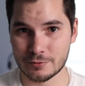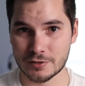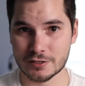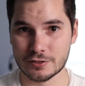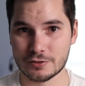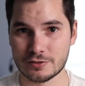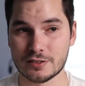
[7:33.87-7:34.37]
what
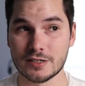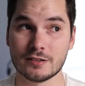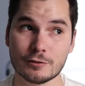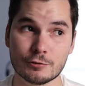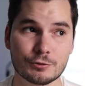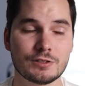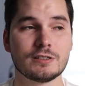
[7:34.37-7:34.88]
a good
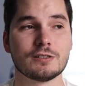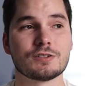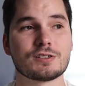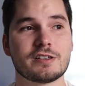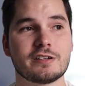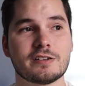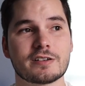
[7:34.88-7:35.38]
daily routine
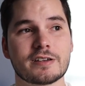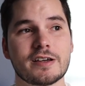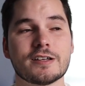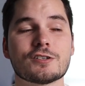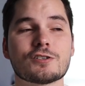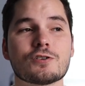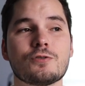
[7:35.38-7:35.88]
looks like.
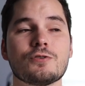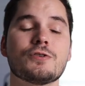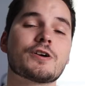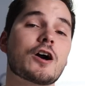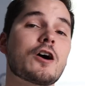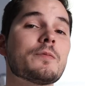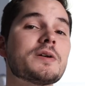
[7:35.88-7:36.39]
And so you
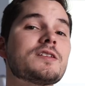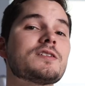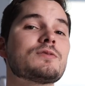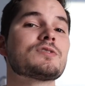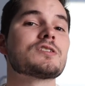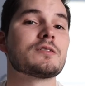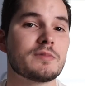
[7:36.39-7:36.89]
come
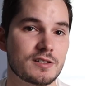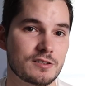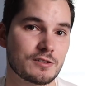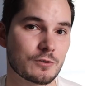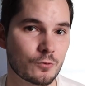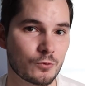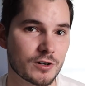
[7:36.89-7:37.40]
into
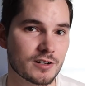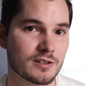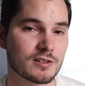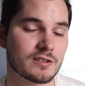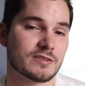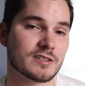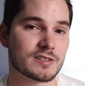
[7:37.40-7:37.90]
semester
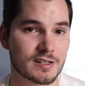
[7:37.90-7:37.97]
one of the